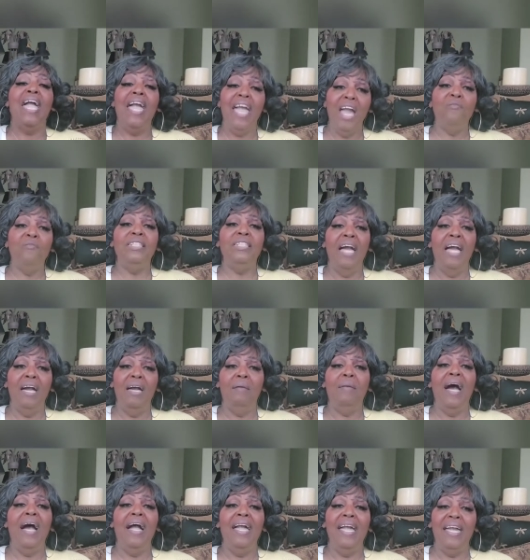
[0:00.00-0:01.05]
every time
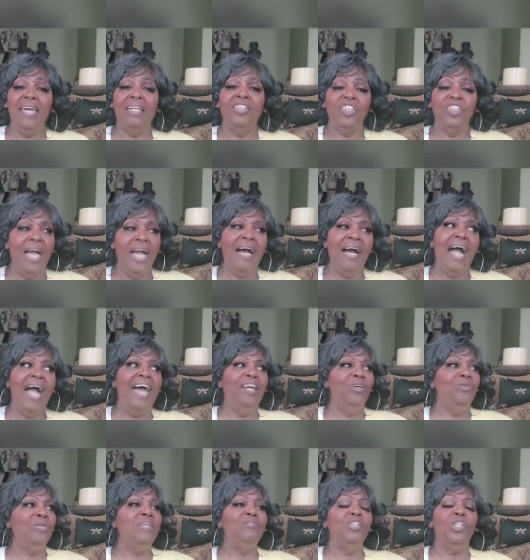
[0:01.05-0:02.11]
I had a child. I
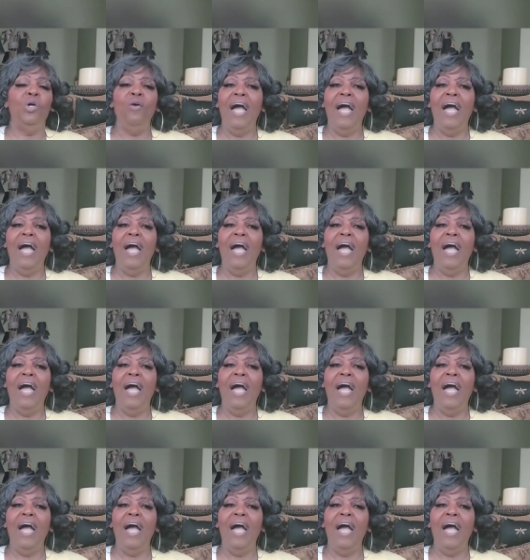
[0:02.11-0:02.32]
don't even know